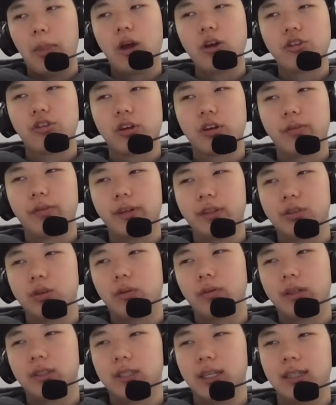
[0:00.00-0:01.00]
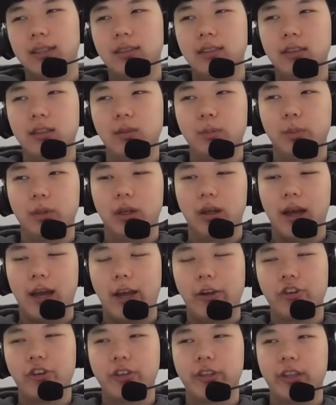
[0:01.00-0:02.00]
not sure if it's oversensitive, but
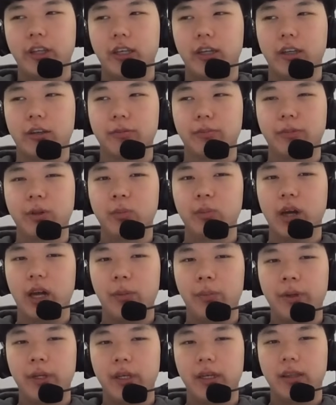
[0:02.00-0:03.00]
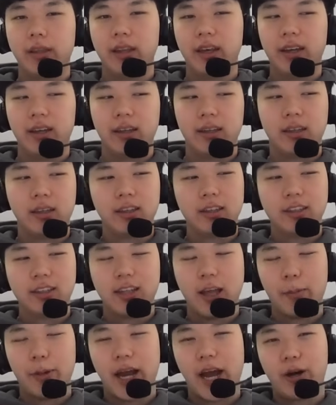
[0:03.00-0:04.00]
I just think, in my opinion, that
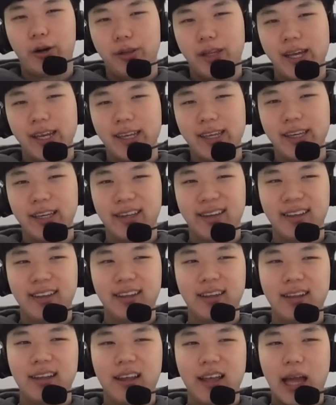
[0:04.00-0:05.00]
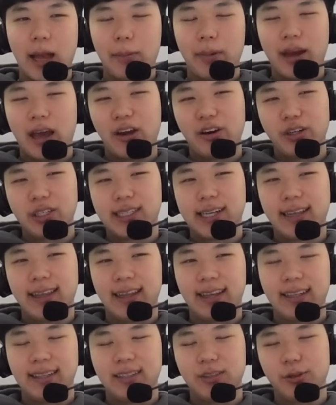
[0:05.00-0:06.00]
I mean, I don't like it. I mean, I understand
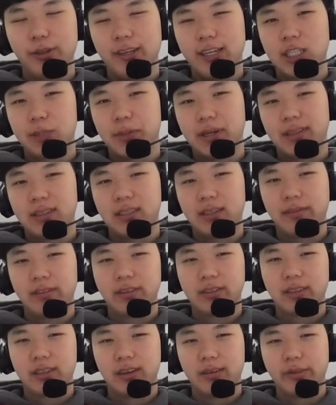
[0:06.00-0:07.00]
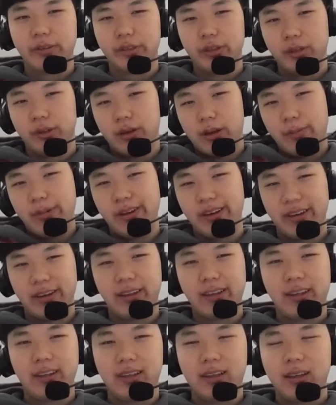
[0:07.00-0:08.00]
like it's really expensive and stuff. So I mean,
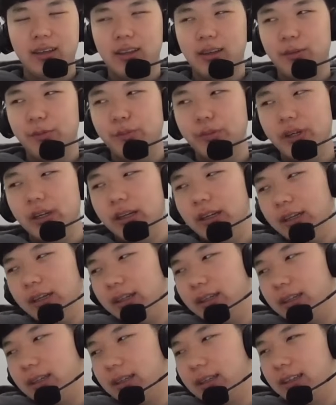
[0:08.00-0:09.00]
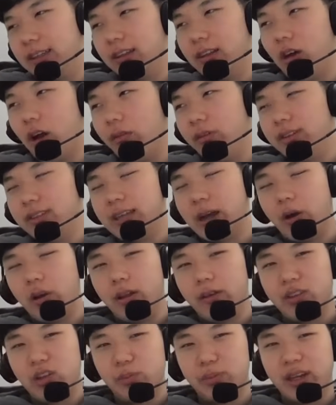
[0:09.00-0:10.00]
but obviously, I would
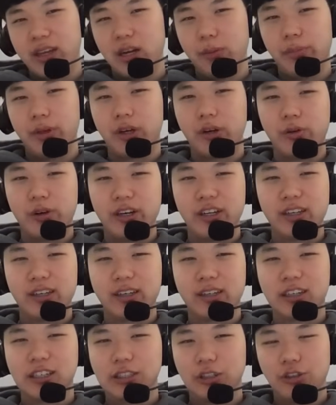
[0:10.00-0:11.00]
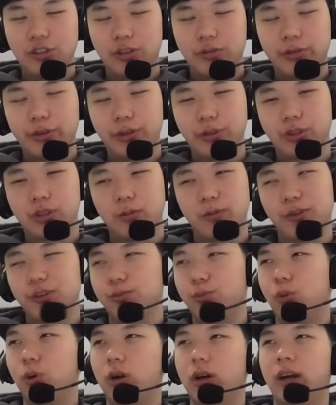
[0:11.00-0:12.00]
love to play in a big arena because it just feels so
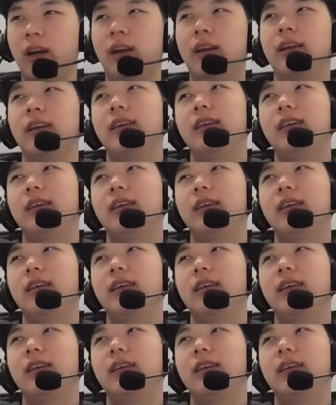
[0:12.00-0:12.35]
much more